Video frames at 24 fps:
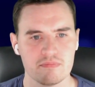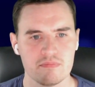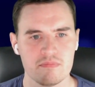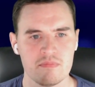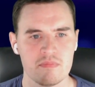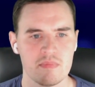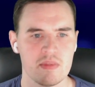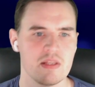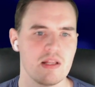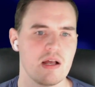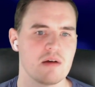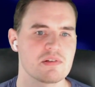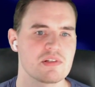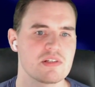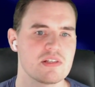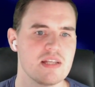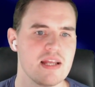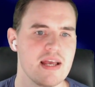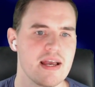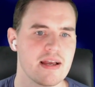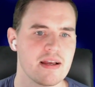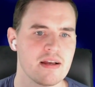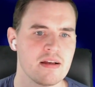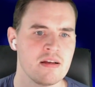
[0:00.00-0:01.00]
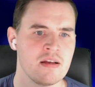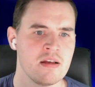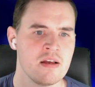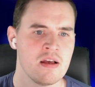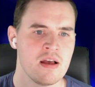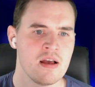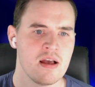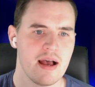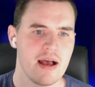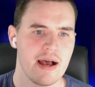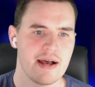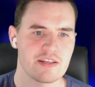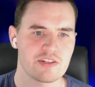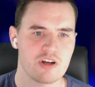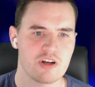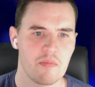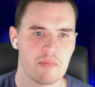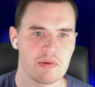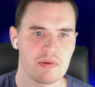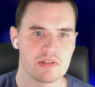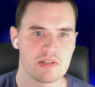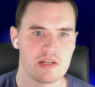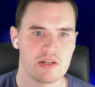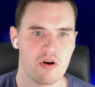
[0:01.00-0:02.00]
Now, Sting has
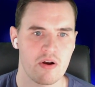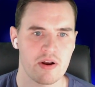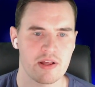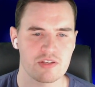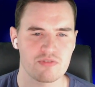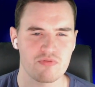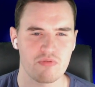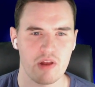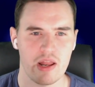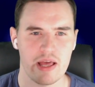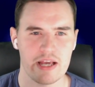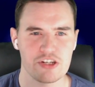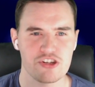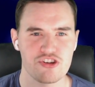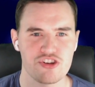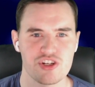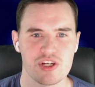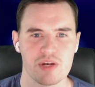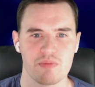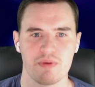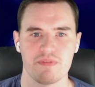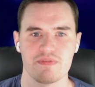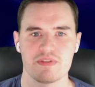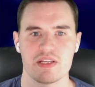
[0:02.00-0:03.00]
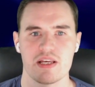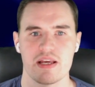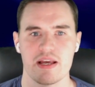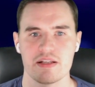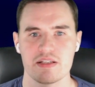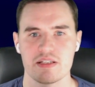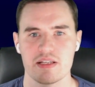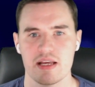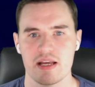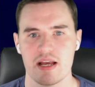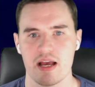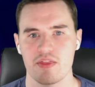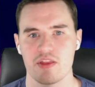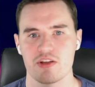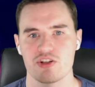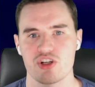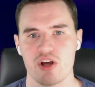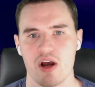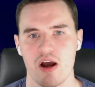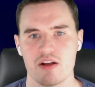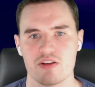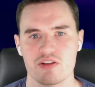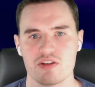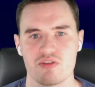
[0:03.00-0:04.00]
commented on his relationship with TNT, and the
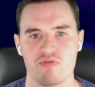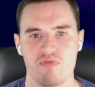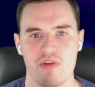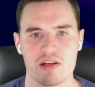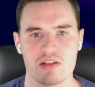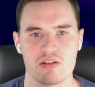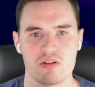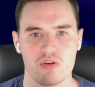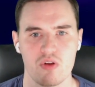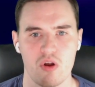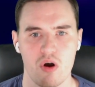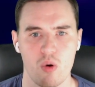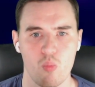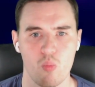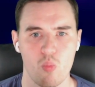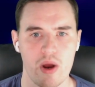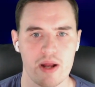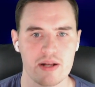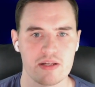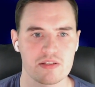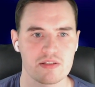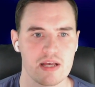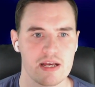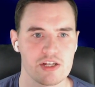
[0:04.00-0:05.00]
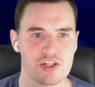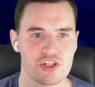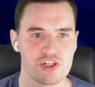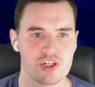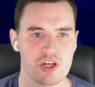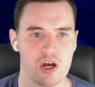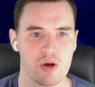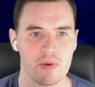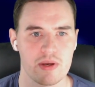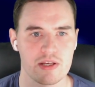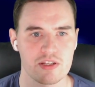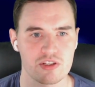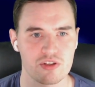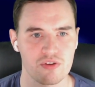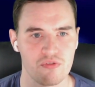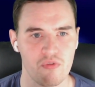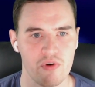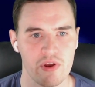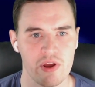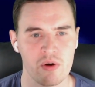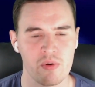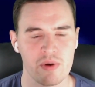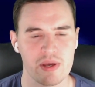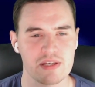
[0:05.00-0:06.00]
chance to wrestle on Wednesday's show is
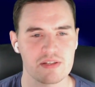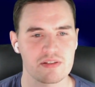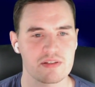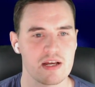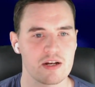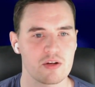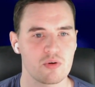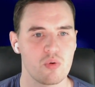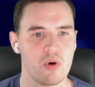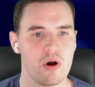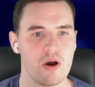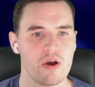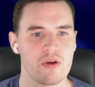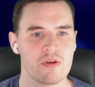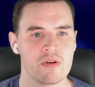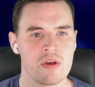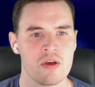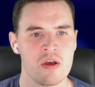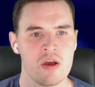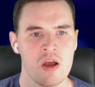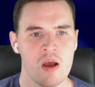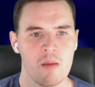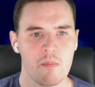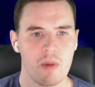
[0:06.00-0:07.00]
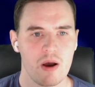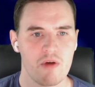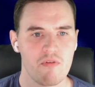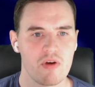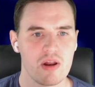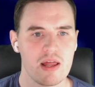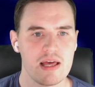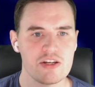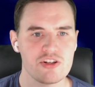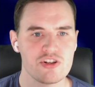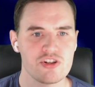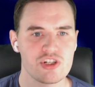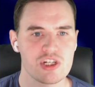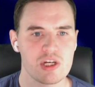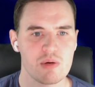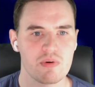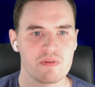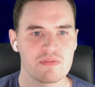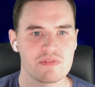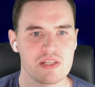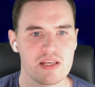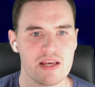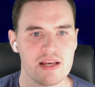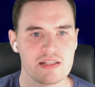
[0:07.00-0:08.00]
surreal. He said, quote, "My relationship
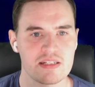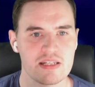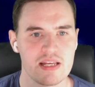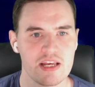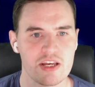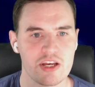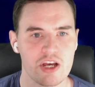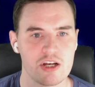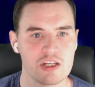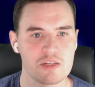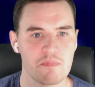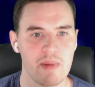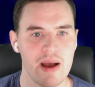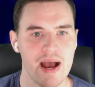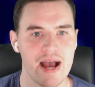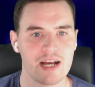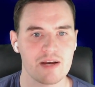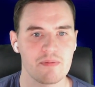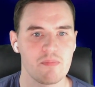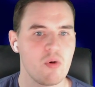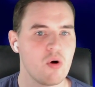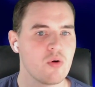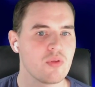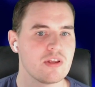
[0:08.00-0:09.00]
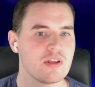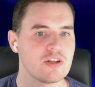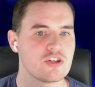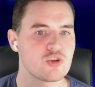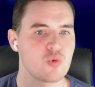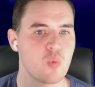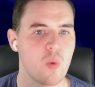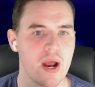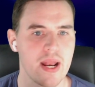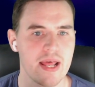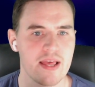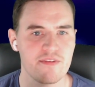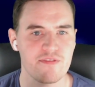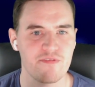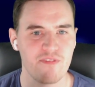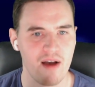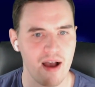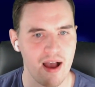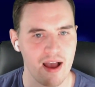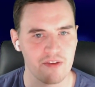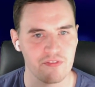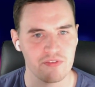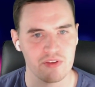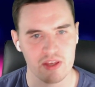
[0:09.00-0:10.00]
with TNT goes back more than
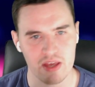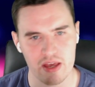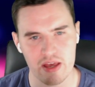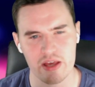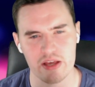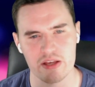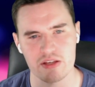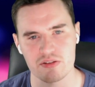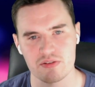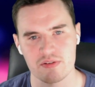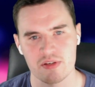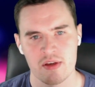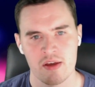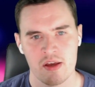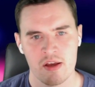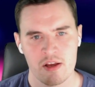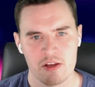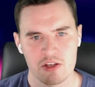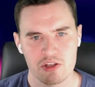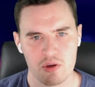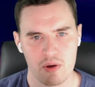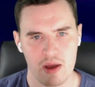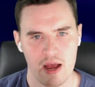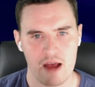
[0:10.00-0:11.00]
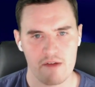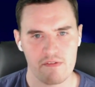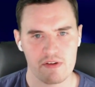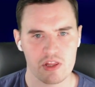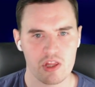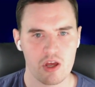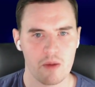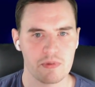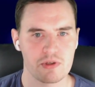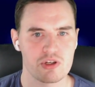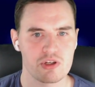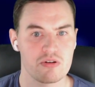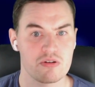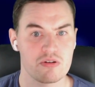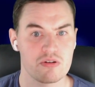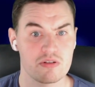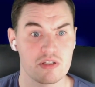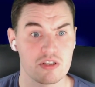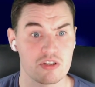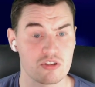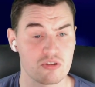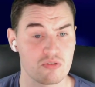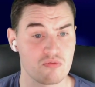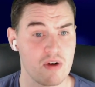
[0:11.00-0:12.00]
25 years. So having the
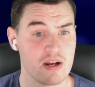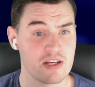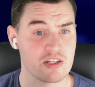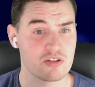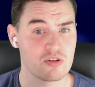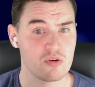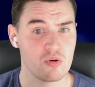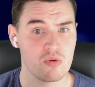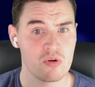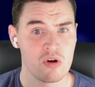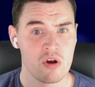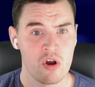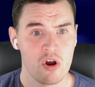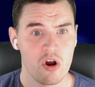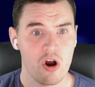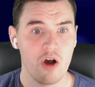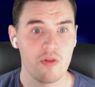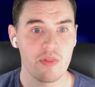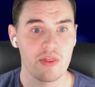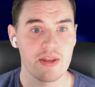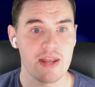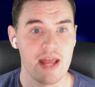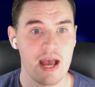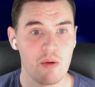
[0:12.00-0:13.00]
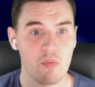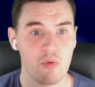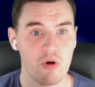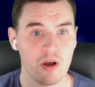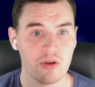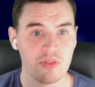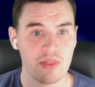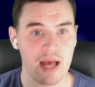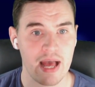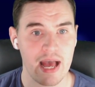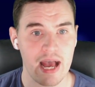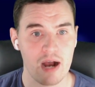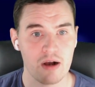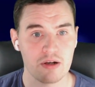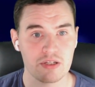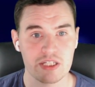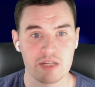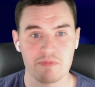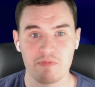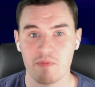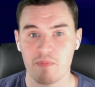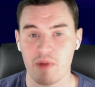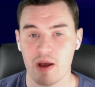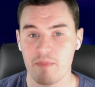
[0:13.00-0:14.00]
opportunity to wrestle on the network that housed
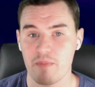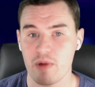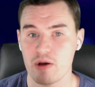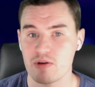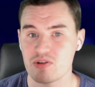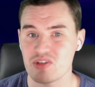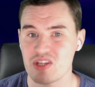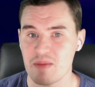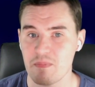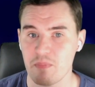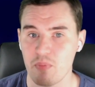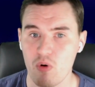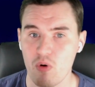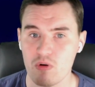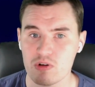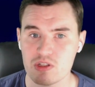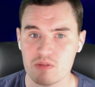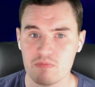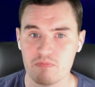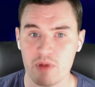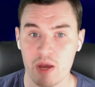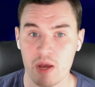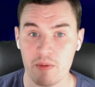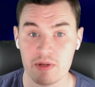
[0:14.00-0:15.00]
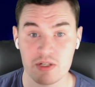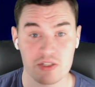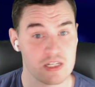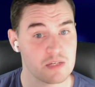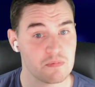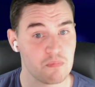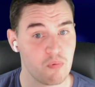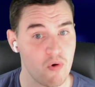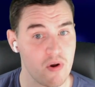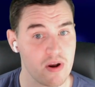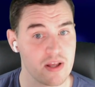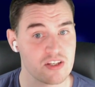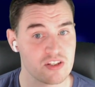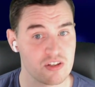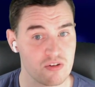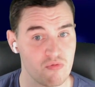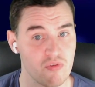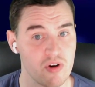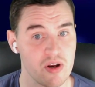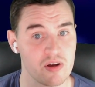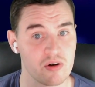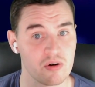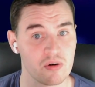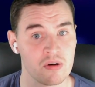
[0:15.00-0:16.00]
some of my most important moments is pretty
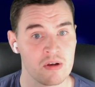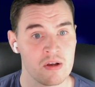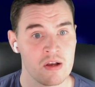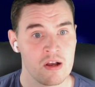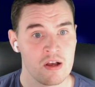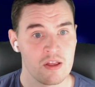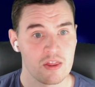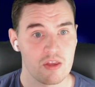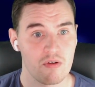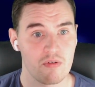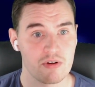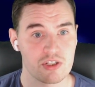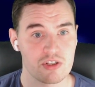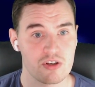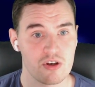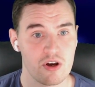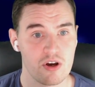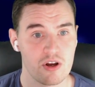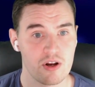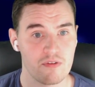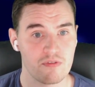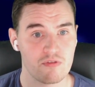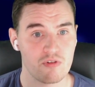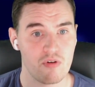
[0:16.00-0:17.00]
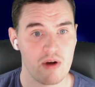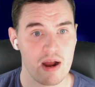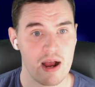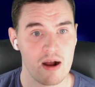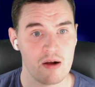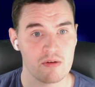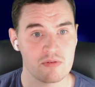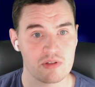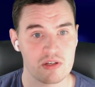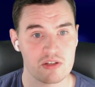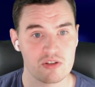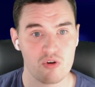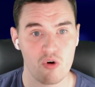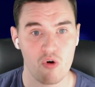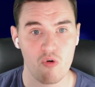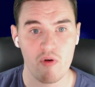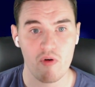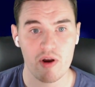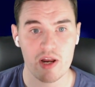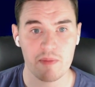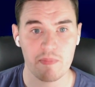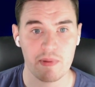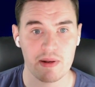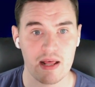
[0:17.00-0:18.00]
surreal. The return of crowds has
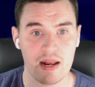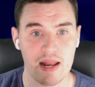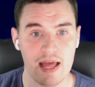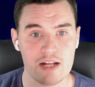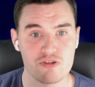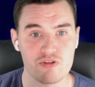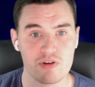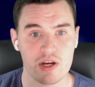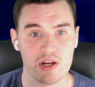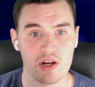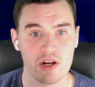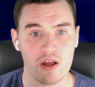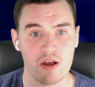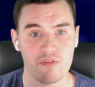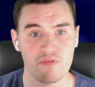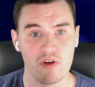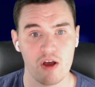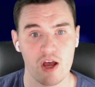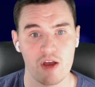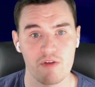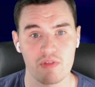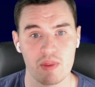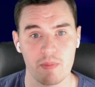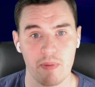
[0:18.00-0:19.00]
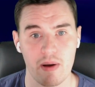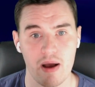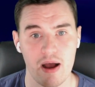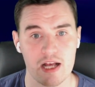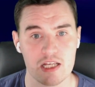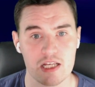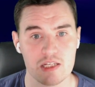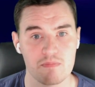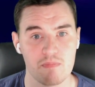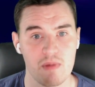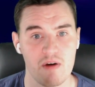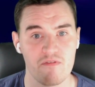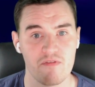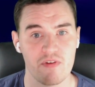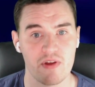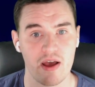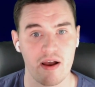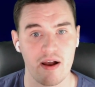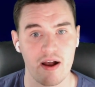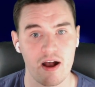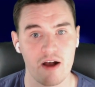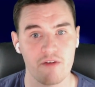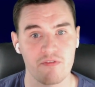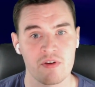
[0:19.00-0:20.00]
already been electric enough over the past month and a
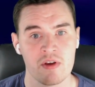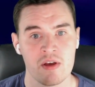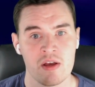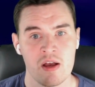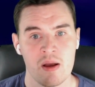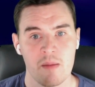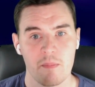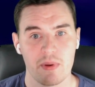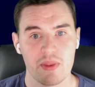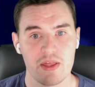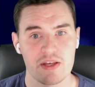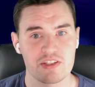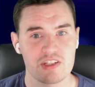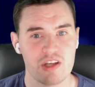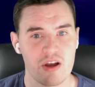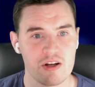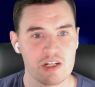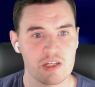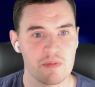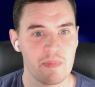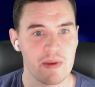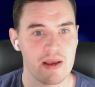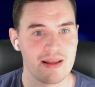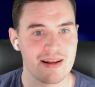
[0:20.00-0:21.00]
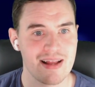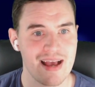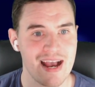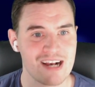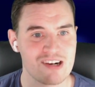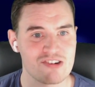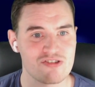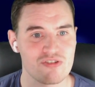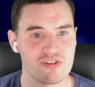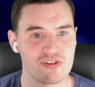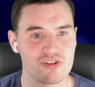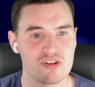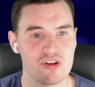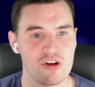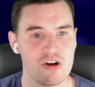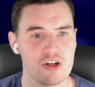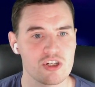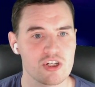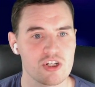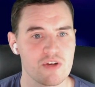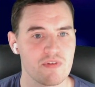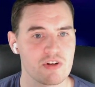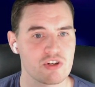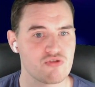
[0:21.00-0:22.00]
half, but there's going to be an extra
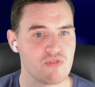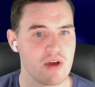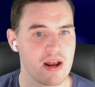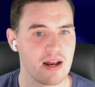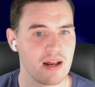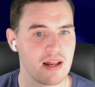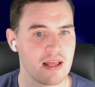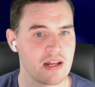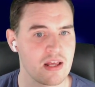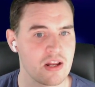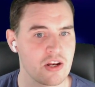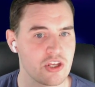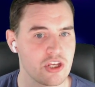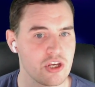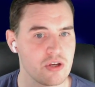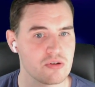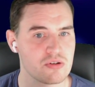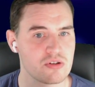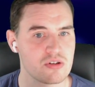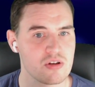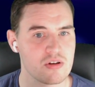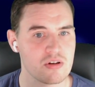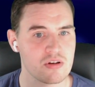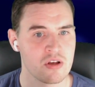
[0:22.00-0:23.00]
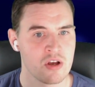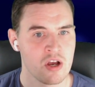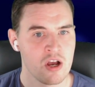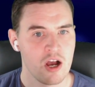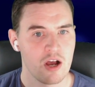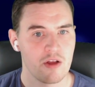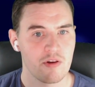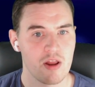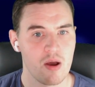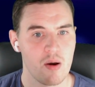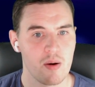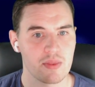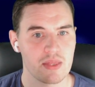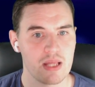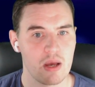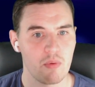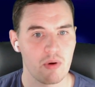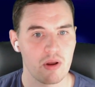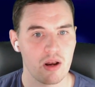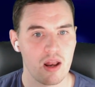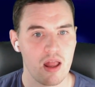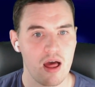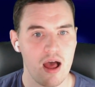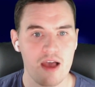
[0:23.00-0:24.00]
surge of adrenaline in Houston knowing that
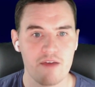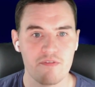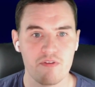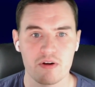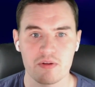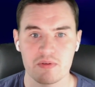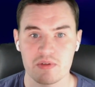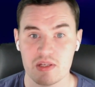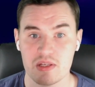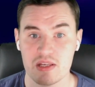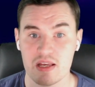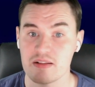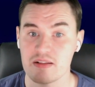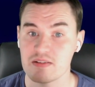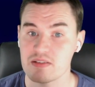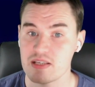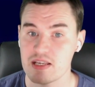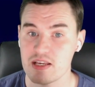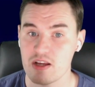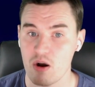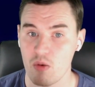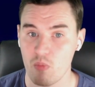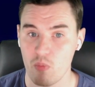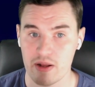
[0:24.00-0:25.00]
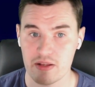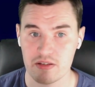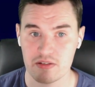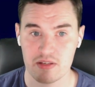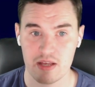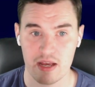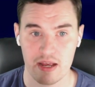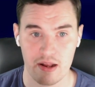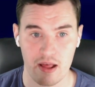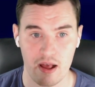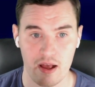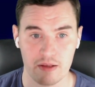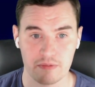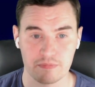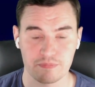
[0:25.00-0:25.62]
we're live on TNT on Wednesday night."